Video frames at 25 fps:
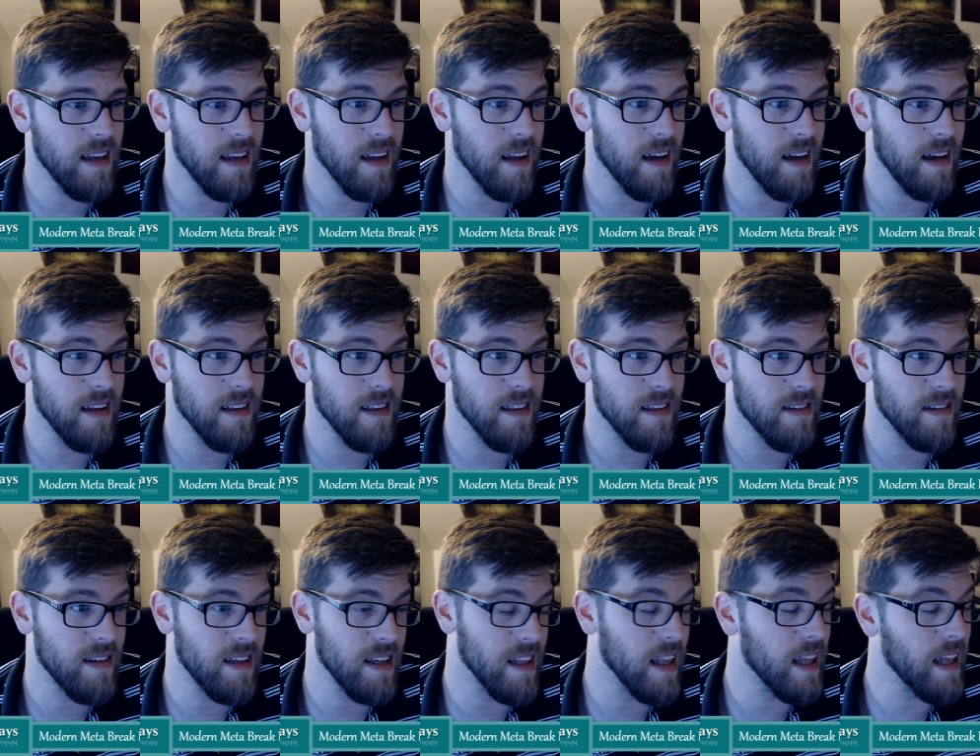I
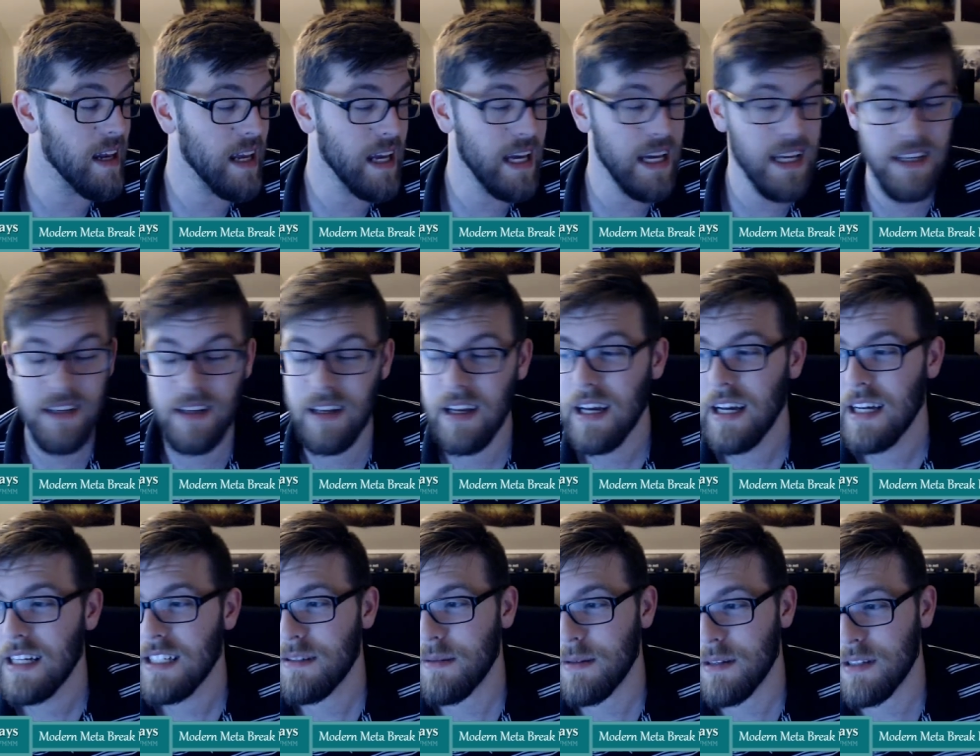see a lot of hate,
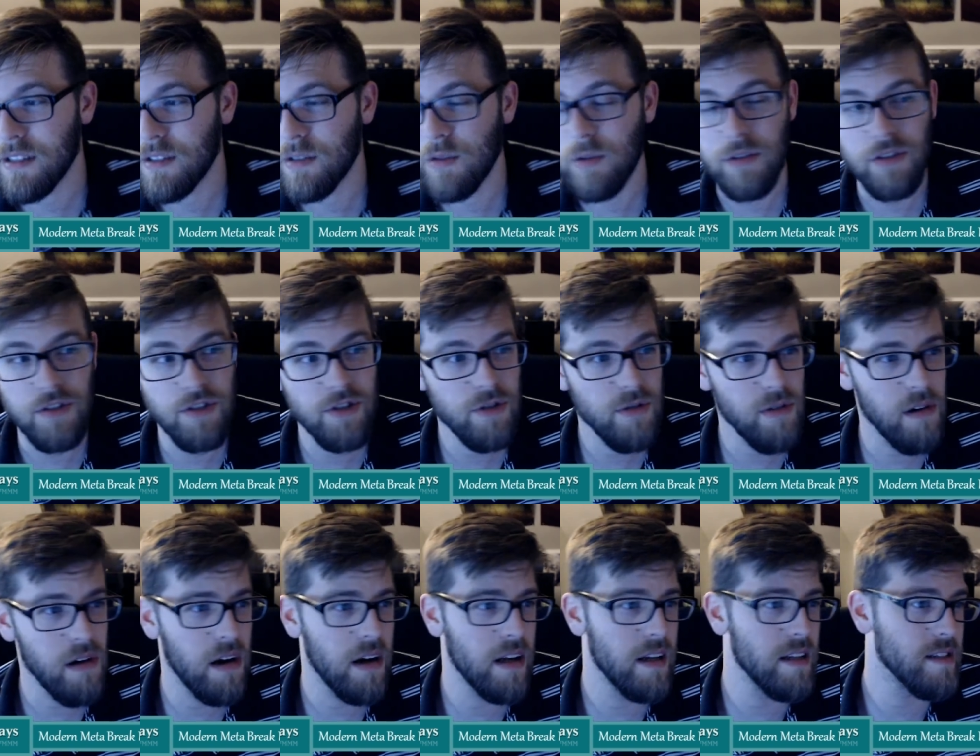especially towards
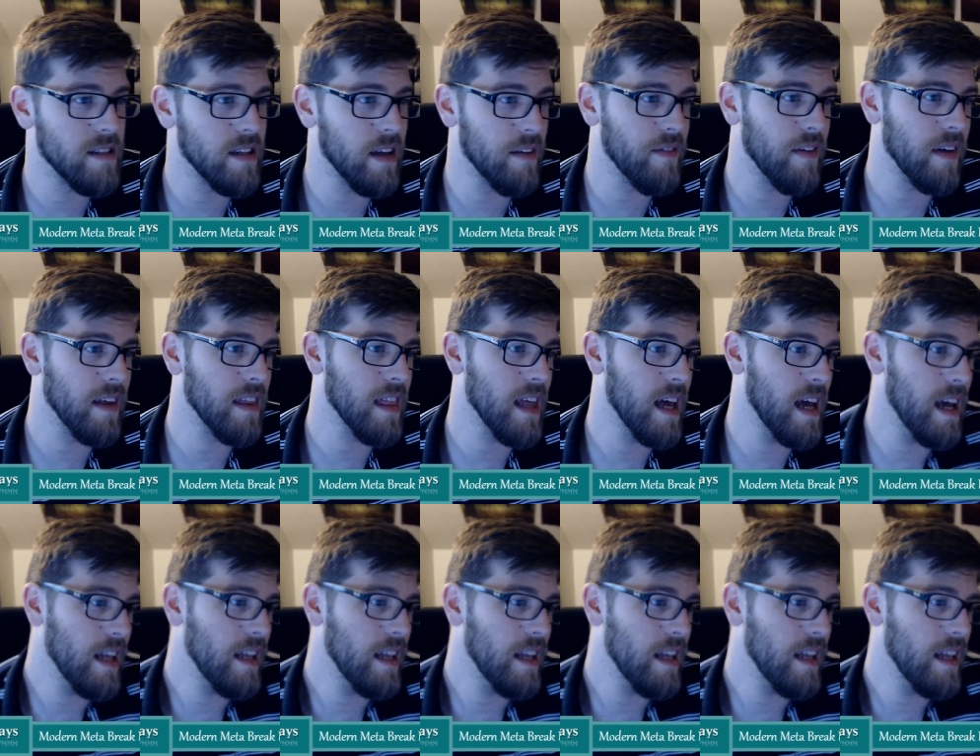Tron and stuff like that.